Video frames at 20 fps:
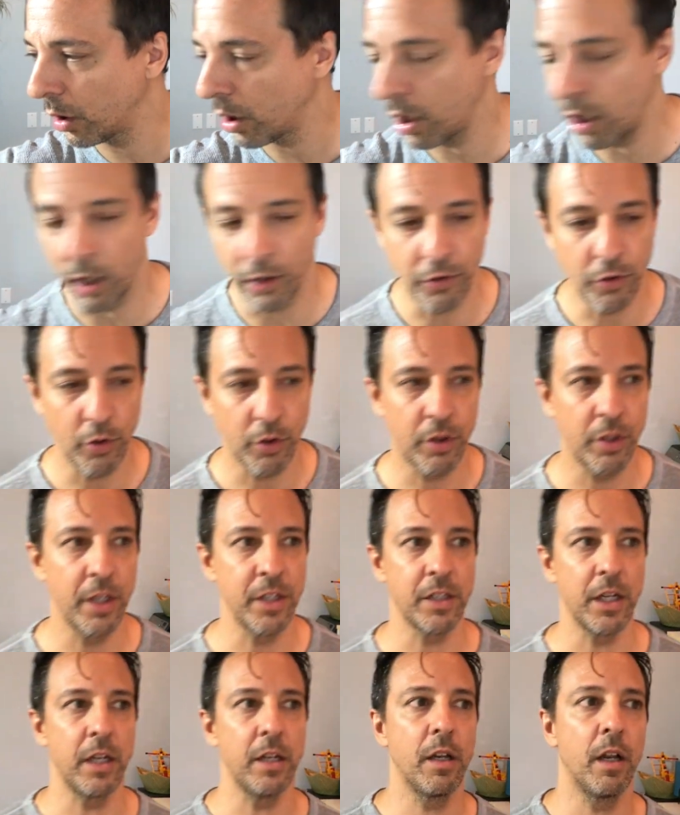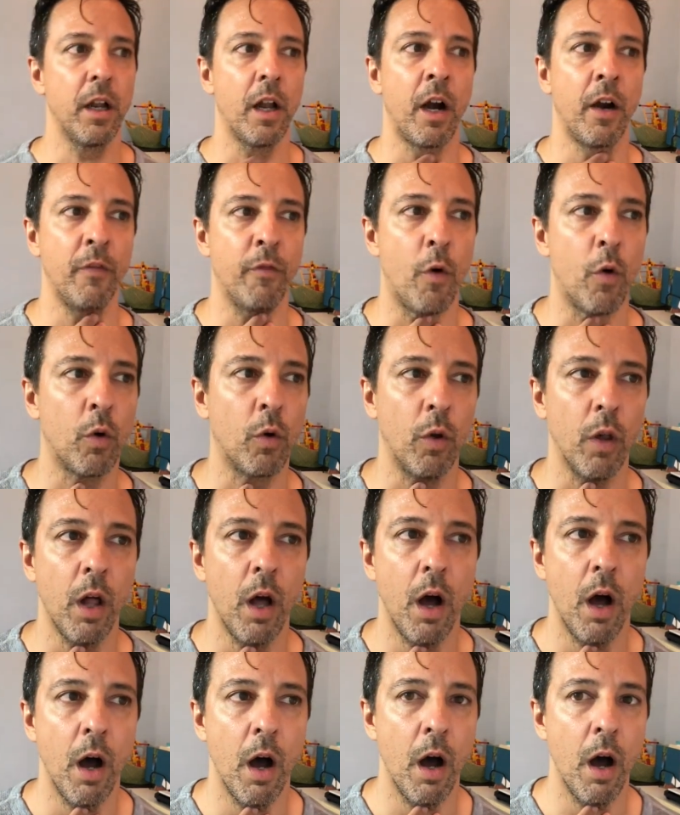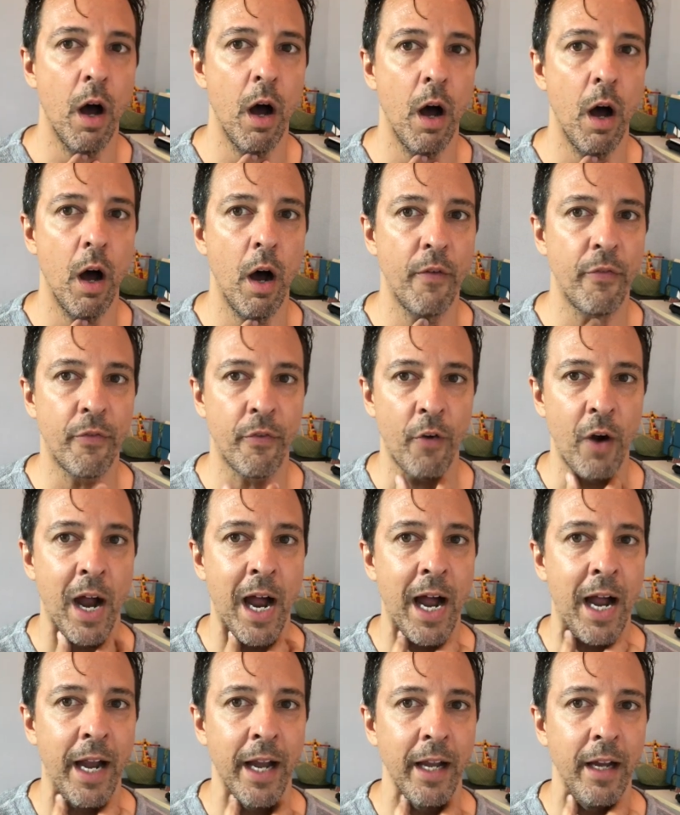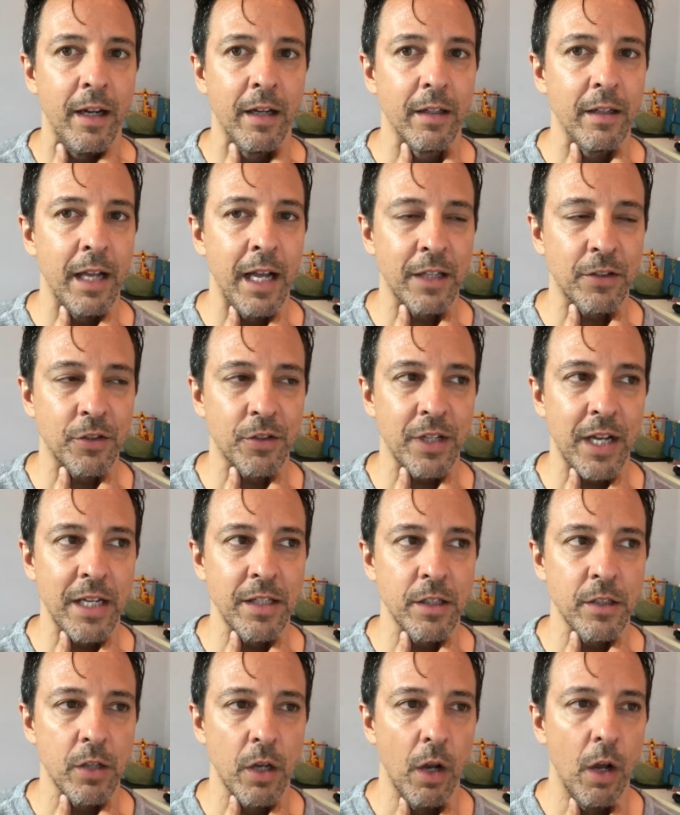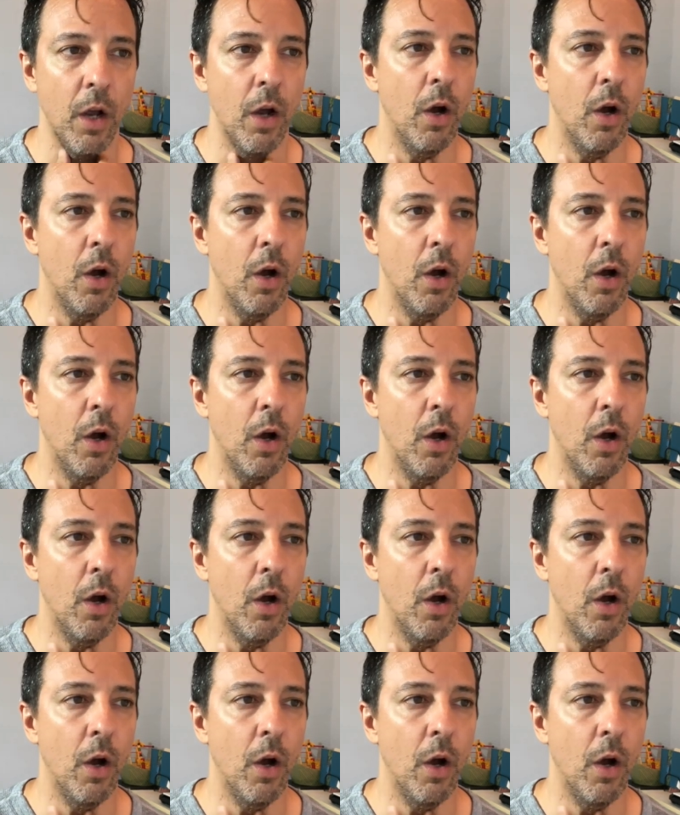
I'll do things that are vocal fry exercises.